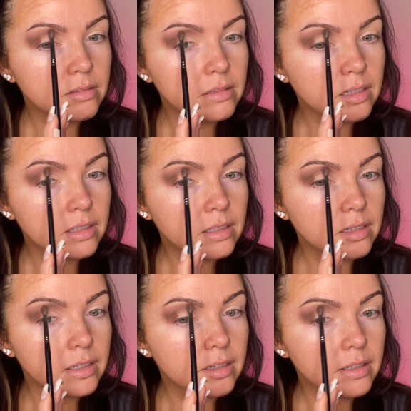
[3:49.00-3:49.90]
right
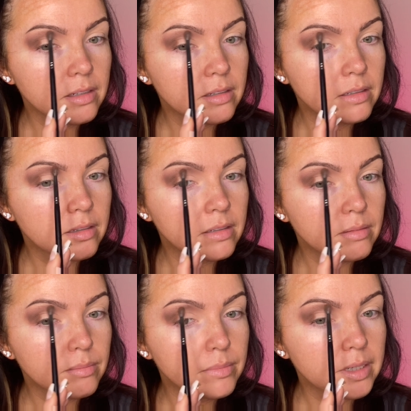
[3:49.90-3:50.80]
there,
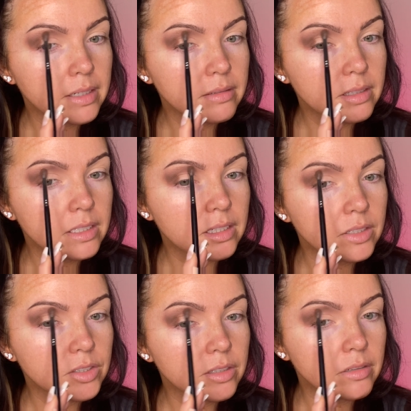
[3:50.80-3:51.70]
barely
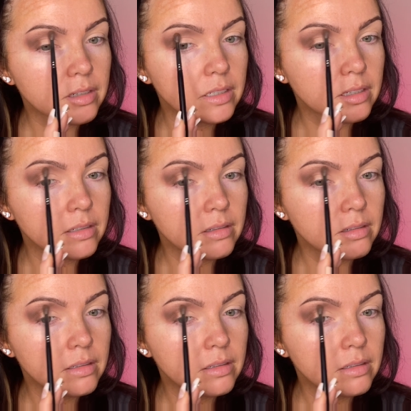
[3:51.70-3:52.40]
touching right now.